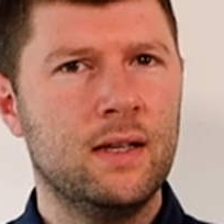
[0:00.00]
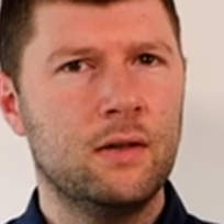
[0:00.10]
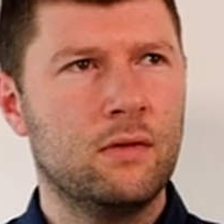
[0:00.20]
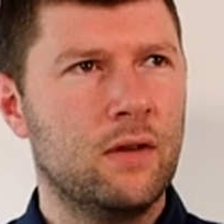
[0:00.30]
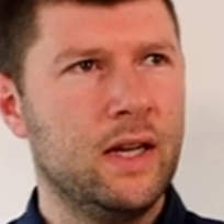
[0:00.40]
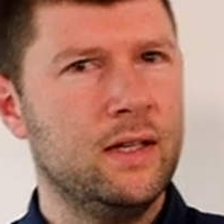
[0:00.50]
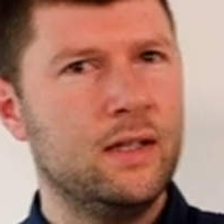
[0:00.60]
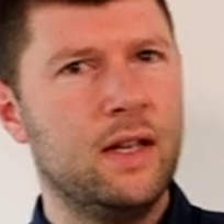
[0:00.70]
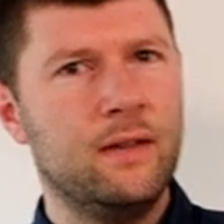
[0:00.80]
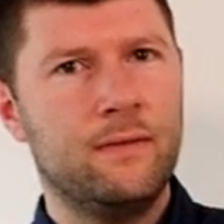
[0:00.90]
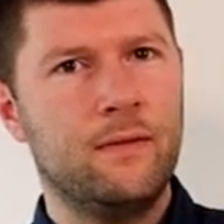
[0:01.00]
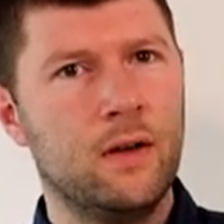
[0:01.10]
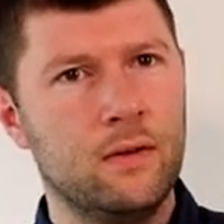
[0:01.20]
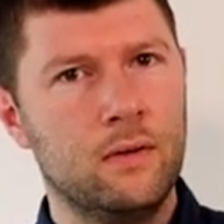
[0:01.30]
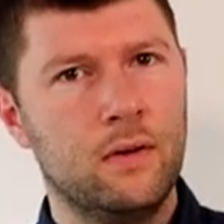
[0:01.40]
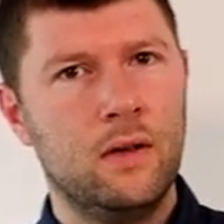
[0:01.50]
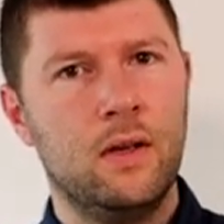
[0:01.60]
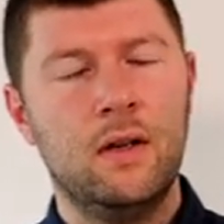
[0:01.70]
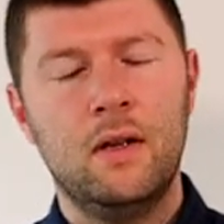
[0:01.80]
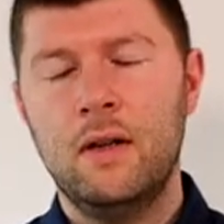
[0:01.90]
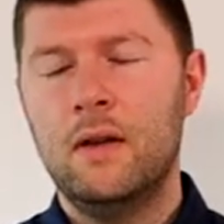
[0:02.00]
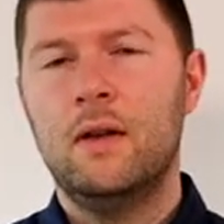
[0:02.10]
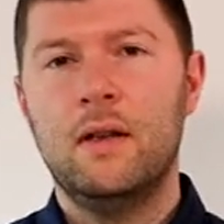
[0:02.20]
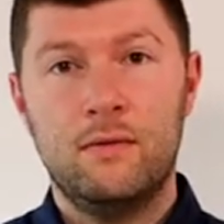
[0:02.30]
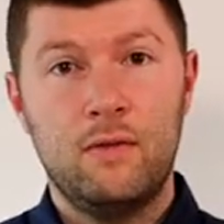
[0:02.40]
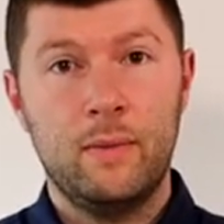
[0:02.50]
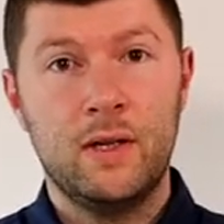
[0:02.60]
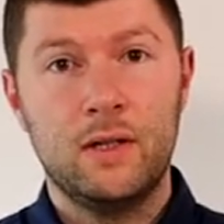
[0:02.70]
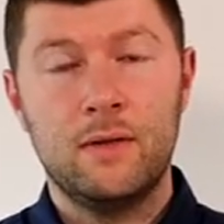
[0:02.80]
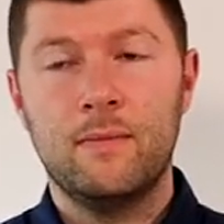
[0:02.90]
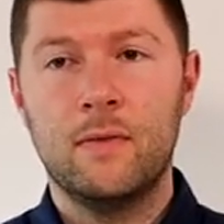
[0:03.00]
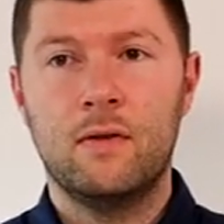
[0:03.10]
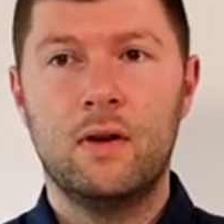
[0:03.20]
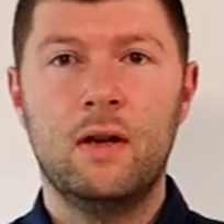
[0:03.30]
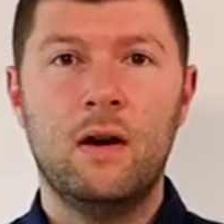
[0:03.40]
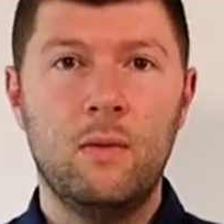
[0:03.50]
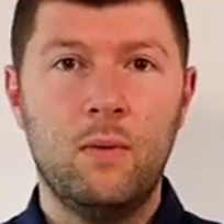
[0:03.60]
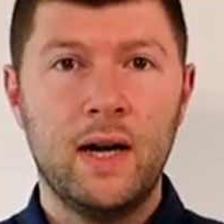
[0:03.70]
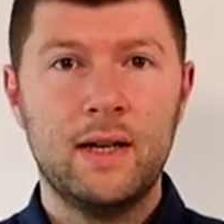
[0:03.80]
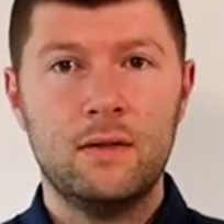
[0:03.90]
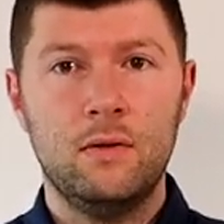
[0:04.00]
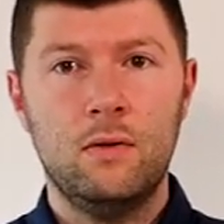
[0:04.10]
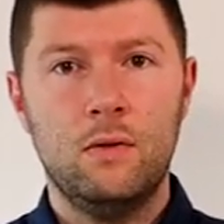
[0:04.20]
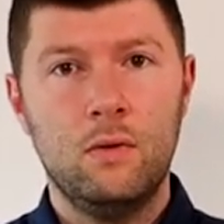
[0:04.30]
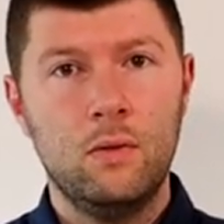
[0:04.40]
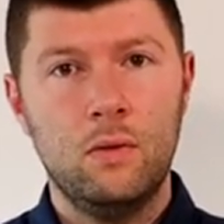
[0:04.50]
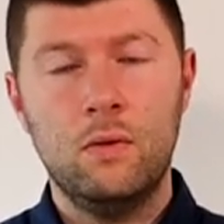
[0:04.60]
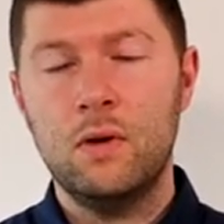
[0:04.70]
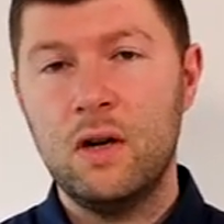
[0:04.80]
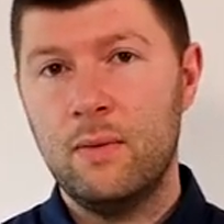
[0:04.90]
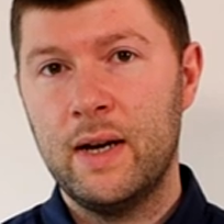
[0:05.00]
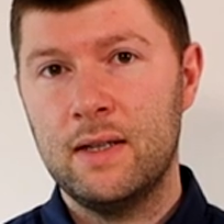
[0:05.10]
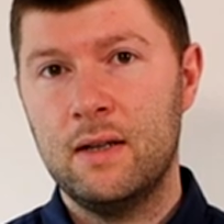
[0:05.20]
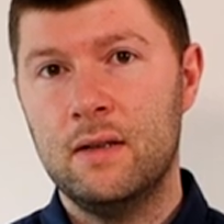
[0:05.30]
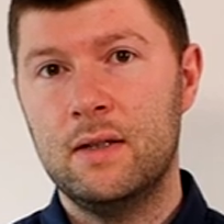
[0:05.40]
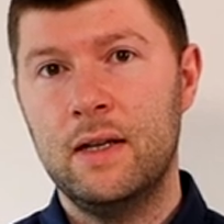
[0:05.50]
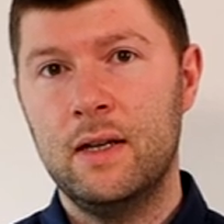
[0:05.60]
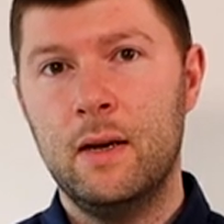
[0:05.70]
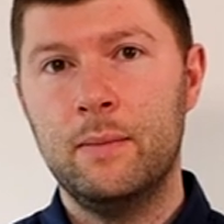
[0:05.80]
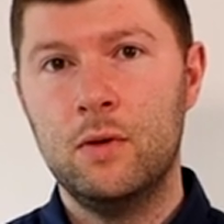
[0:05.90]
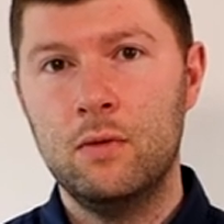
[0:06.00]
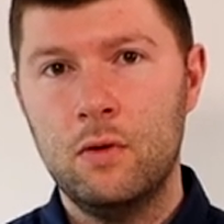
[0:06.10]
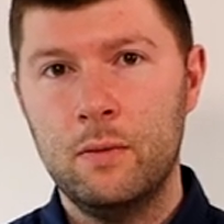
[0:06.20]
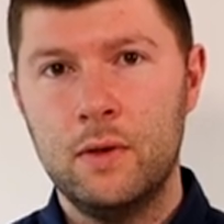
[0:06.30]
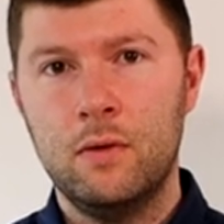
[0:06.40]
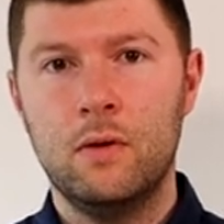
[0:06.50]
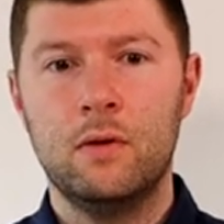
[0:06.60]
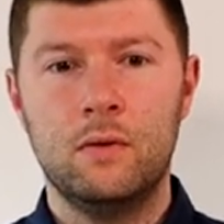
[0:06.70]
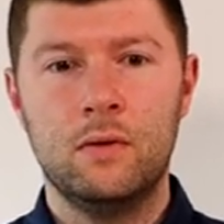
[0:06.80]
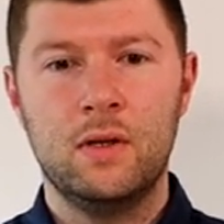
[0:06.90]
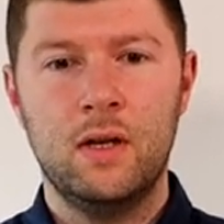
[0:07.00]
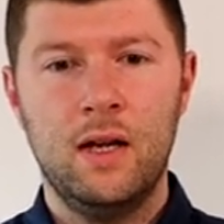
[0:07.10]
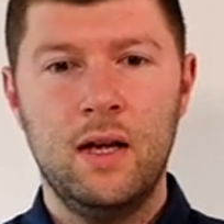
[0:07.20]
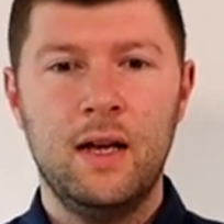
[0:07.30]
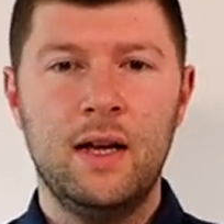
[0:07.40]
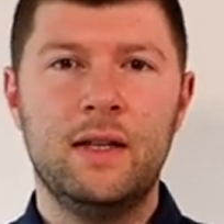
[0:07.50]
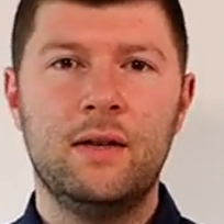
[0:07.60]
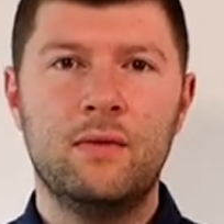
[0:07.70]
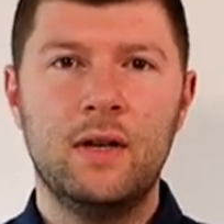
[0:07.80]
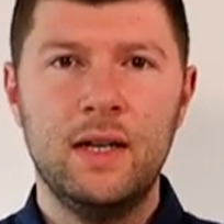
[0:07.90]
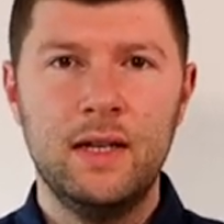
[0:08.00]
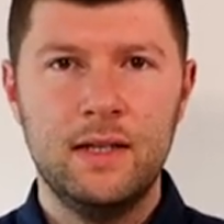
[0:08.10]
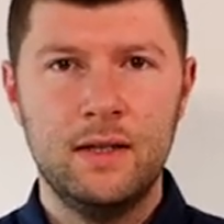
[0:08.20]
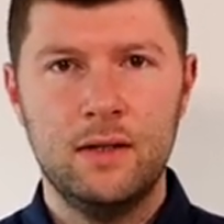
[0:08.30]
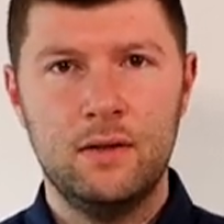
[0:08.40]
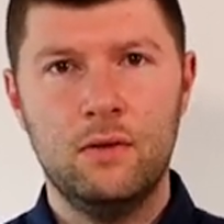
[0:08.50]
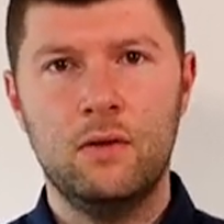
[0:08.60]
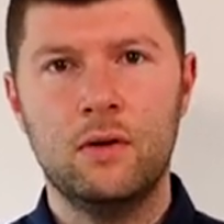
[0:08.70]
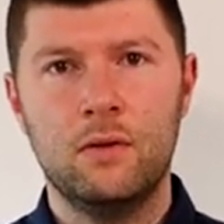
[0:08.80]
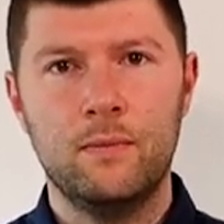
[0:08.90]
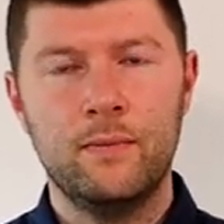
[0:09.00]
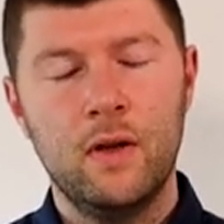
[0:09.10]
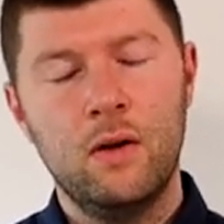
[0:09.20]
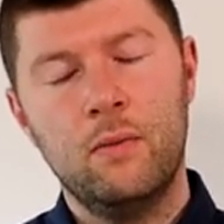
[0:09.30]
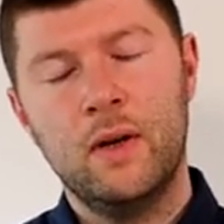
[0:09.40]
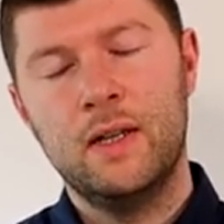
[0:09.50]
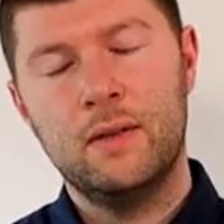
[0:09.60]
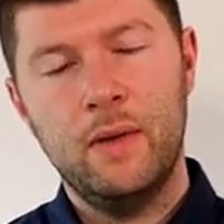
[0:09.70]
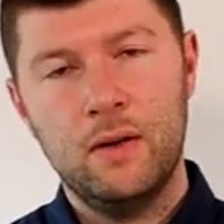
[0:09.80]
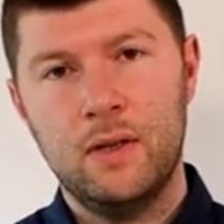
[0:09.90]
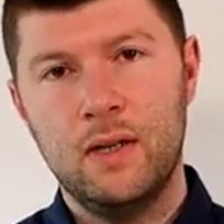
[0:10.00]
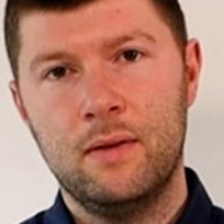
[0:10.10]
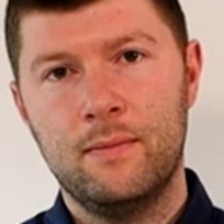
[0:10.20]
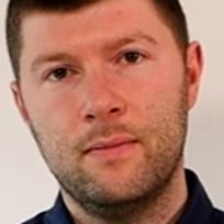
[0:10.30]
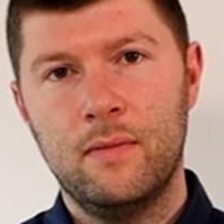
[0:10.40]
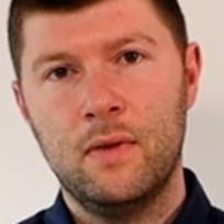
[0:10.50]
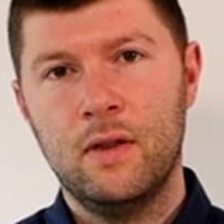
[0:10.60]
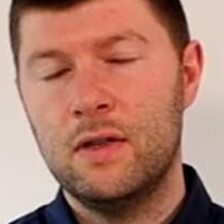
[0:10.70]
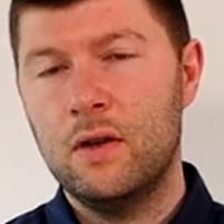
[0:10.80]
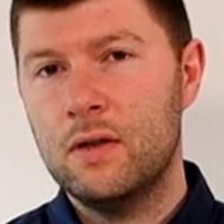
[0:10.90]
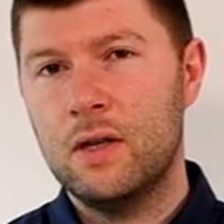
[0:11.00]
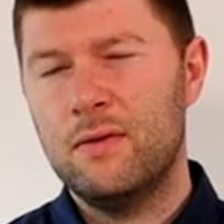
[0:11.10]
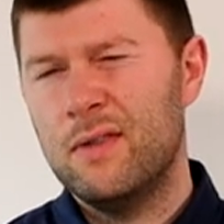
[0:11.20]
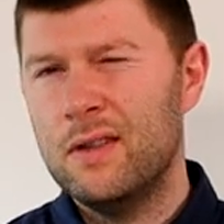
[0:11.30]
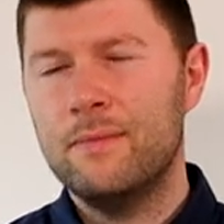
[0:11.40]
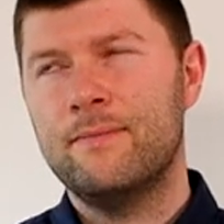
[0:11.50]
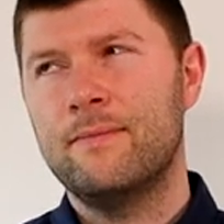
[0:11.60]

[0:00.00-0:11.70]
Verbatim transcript: has a great scent throw." It's rubbish, right? A wax, all, all that a wax does, it absorbs the oils and then releases the oil when it's melted. There's no such thing.